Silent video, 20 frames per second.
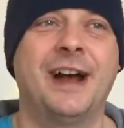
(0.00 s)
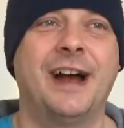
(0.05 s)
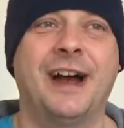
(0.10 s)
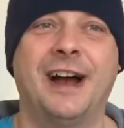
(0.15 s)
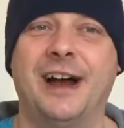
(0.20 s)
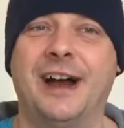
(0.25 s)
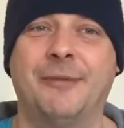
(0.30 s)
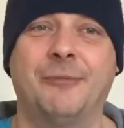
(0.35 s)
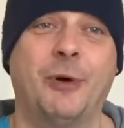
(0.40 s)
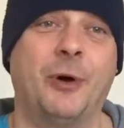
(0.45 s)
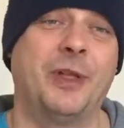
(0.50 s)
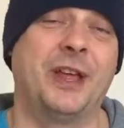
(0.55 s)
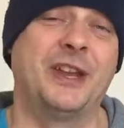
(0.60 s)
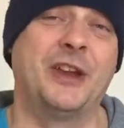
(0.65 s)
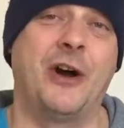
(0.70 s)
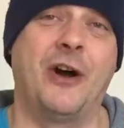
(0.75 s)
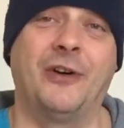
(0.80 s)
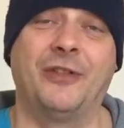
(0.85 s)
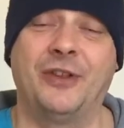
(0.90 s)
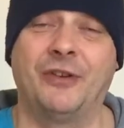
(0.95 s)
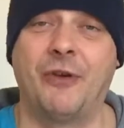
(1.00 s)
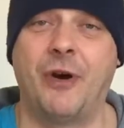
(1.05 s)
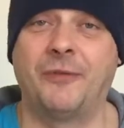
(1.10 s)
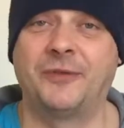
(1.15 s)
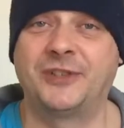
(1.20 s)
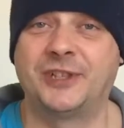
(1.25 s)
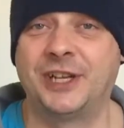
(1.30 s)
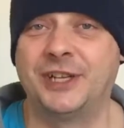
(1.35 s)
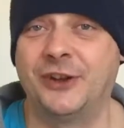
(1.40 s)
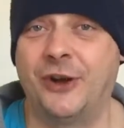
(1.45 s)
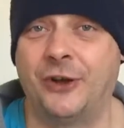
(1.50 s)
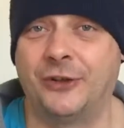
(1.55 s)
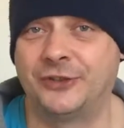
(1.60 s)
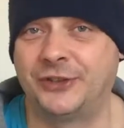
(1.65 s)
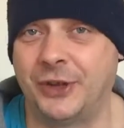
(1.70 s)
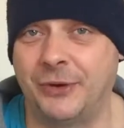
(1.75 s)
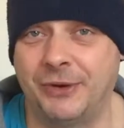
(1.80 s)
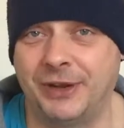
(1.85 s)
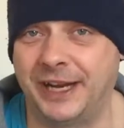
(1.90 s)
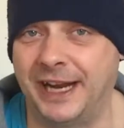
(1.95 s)
Well, they're not. They're obviously
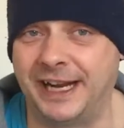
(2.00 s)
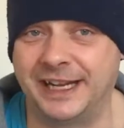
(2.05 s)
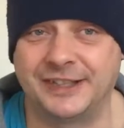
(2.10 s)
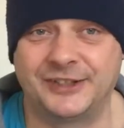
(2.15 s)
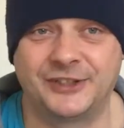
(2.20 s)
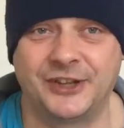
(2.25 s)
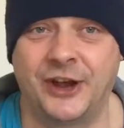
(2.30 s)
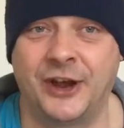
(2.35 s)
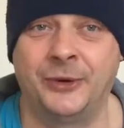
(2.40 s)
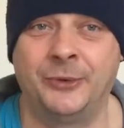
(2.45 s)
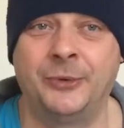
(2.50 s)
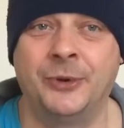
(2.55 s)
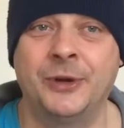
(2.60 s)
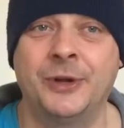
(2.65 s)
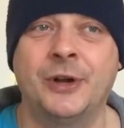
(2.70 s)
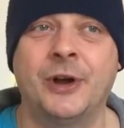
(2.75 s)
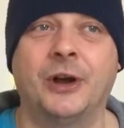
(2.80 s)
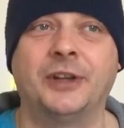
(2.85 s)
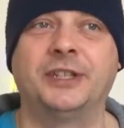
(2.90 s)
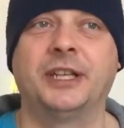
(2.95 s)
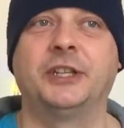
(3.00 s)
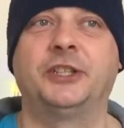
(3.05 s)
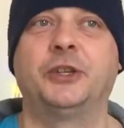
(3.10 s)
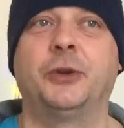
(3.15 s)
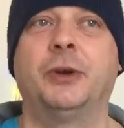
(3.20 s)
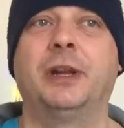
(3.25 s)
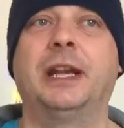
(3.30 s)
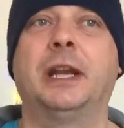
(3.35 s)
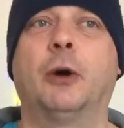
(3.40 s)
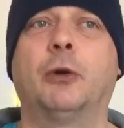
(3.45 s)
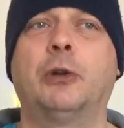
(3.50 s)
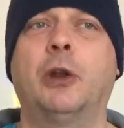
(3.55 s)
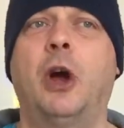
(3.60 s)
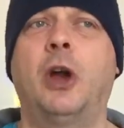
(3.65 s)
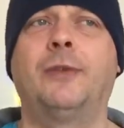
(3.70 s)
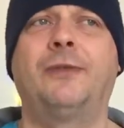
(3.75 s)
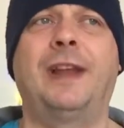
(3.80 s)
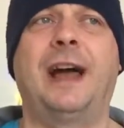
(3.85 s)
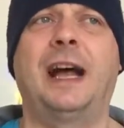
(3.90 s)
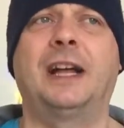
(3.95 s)
not doing it. So I did do a little
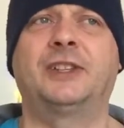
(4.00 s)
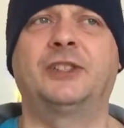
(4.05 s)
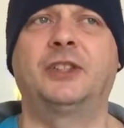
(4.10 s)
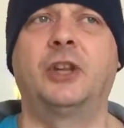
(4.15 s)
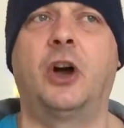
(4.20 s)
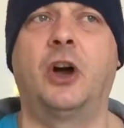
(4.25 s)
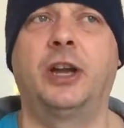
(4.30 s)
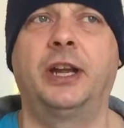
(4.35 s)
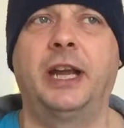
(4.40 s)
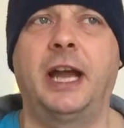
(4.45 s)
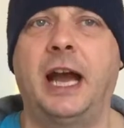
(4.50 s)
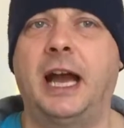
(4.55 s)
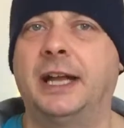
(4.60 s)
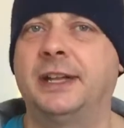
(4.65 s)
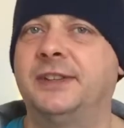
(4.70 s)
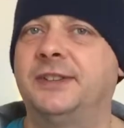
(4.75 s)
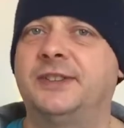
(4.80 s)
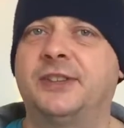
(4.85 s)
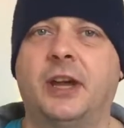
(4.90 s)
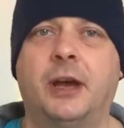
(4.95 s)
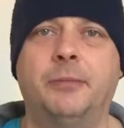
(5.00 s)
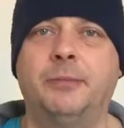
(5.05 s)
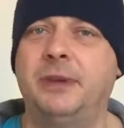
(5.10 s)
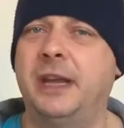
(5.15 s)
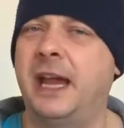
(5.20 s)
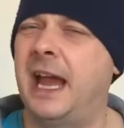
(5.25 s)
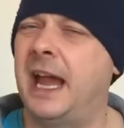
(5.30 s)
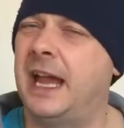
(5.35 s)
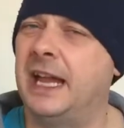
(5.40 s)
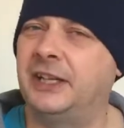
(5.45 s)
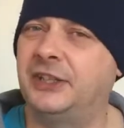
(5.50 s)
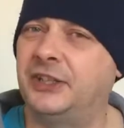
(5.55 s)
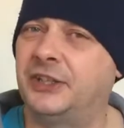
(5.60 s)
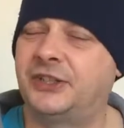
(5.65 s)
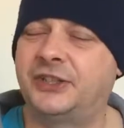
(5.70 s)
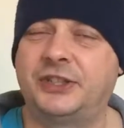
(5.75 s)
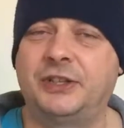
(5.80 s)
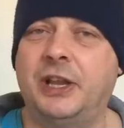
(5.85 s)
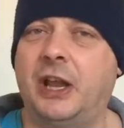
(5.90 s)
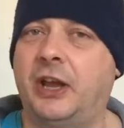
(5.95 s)
live last night. And
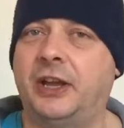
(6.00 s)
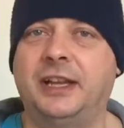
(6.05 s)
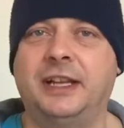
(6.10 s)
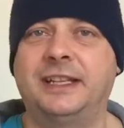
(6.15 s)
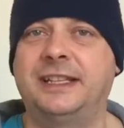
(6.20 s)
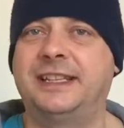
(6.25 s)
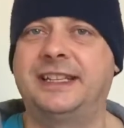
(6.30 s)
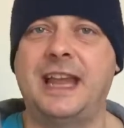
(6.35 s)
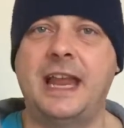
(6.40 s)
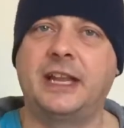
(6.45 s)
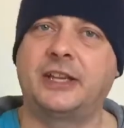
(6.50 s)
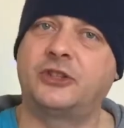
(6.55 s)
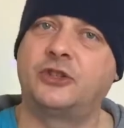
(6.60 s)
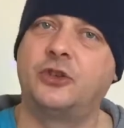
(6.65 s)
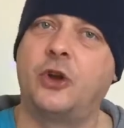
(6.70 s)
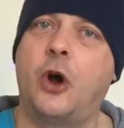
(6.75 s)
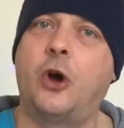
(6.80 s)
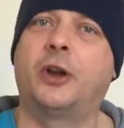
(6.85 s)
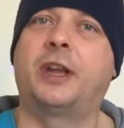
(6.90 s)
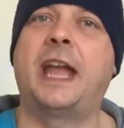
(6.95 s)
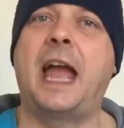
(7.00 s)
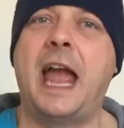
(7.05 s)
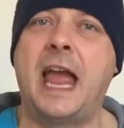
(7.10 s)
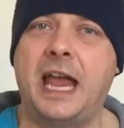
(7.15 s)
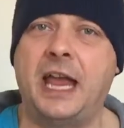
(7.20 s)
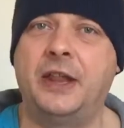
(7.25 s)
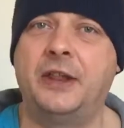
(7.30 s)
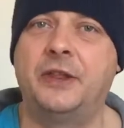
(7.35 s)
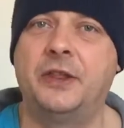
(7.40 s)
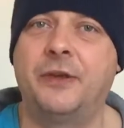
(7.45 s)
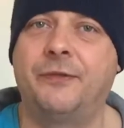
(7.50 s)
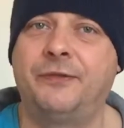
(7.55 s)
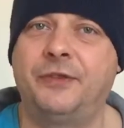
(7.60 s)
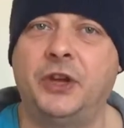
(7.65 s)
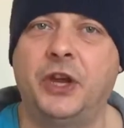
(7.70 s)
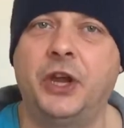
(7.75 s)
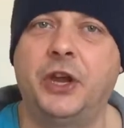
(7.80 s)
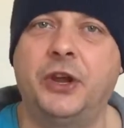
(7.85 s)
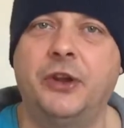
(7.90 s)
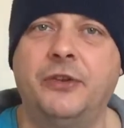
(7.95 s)
it's not getting the
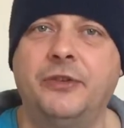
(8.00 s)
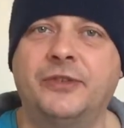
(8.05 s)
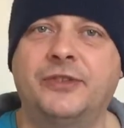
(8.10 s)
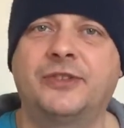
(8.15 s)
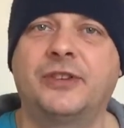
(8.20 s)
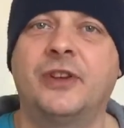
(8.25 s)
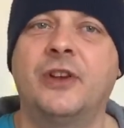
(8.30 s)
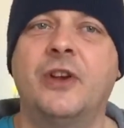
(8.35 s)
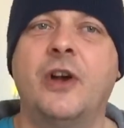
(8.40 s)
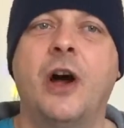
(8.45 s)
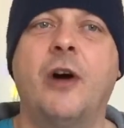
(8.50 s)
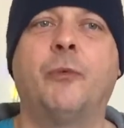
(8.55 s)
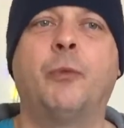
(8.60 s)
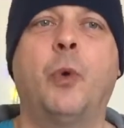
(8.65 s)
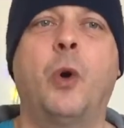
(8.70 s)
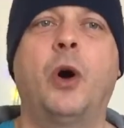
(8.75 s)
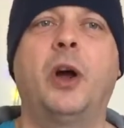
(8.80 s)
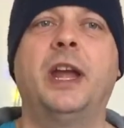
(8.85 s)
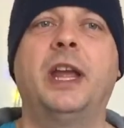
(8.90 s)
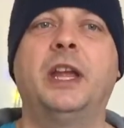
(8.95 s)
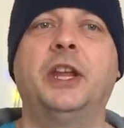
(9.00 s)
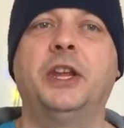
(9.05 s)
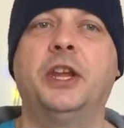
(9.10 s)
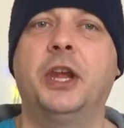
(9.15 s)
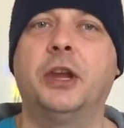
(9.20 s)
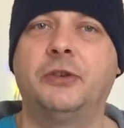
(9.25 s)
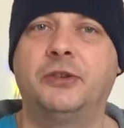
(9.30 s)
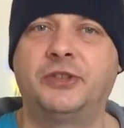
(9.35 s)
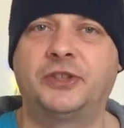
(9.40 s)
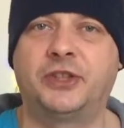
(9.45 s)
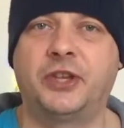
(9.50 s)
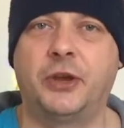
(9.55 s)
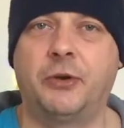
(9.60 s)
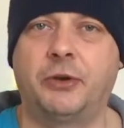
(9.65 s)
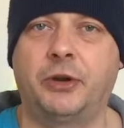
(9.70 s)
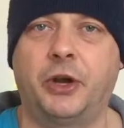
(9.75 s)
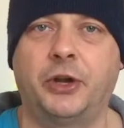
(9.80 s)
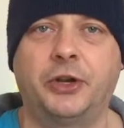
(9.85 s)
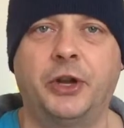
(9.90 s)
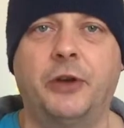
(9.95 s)
views of what it used
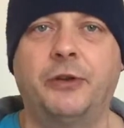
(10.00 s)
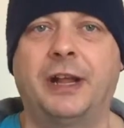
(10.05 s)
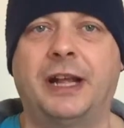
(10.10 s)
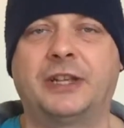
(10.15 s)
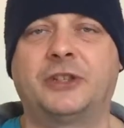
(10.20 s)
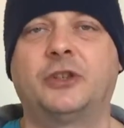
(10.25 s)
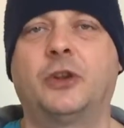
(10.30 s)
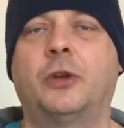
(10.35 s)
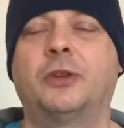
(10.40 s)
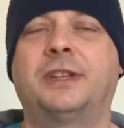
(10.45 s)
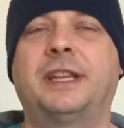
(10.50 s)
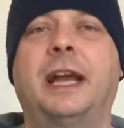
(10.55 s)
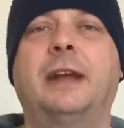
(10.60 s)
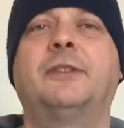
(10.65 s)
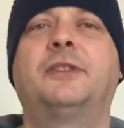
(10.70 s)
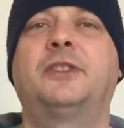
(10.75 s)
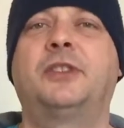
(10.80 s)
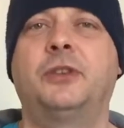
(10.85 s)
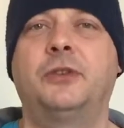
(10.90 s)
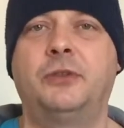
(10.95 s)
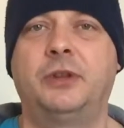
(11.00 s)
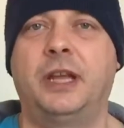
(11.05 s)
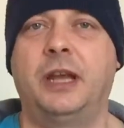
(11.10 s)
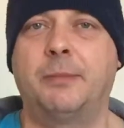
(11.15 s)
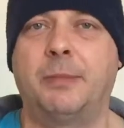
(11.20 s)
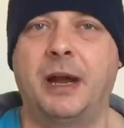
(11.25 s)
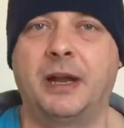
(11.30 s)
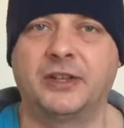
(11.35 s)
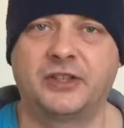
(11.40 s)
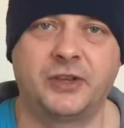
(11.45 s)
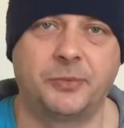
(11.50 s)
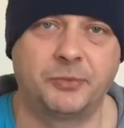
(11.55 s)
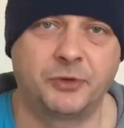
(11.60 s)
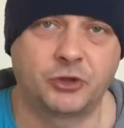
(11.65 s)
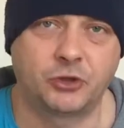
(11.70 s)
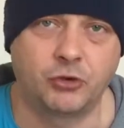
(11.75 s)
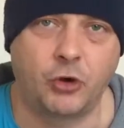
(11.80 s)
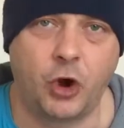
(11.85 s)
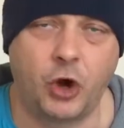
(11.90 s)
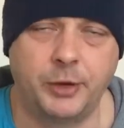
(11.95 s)
to. And I know that's not down to the amount of
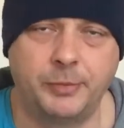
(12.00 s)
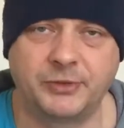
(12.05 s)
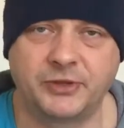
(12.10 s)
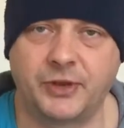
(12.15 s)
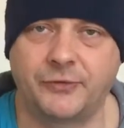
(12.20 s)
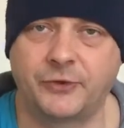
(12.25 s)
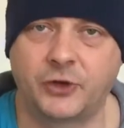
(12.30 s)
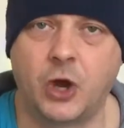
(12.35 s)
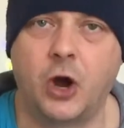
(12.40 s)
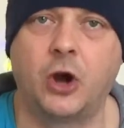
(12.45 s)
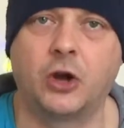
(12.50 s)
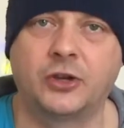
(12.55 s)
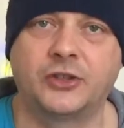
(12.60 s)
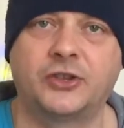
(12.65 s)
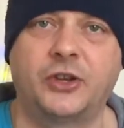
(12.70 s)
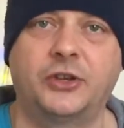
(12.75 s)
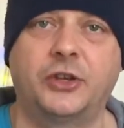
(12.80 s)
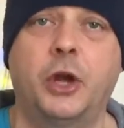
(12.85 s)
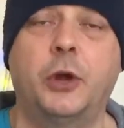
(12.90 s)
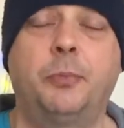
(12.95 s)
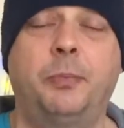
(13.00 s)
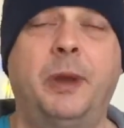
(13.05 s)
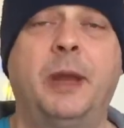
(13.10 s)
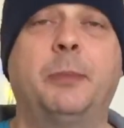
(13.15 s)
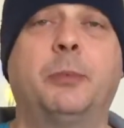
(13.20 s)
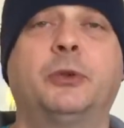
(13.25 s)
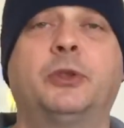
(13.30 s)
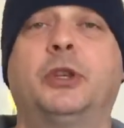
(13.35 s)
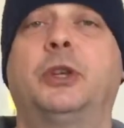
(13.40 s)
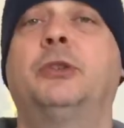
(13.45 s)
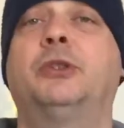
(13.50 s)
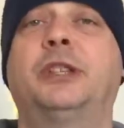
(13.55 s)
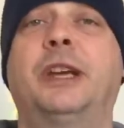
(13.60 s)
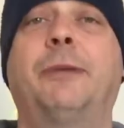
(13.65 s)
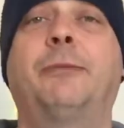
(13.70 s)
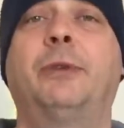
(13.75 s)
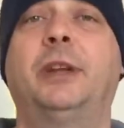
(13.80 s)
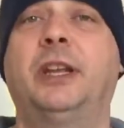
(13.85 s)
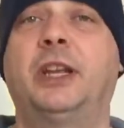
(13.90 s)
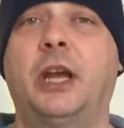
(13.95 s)
subscribers I've got, because I know people do
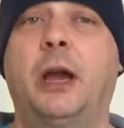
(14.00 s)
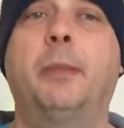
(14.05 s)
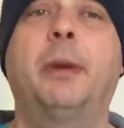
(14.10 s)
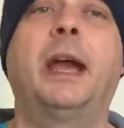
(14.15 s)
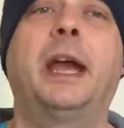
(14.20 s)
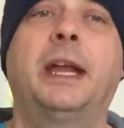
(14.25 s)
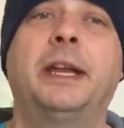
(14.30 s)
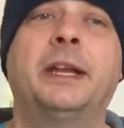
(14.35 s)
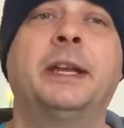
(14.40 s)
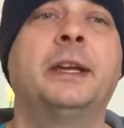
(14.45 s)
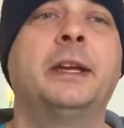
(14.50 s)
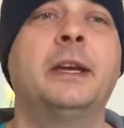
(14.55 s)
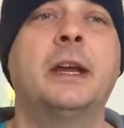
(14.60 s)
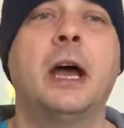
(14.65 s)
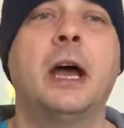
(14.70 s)
generally come in.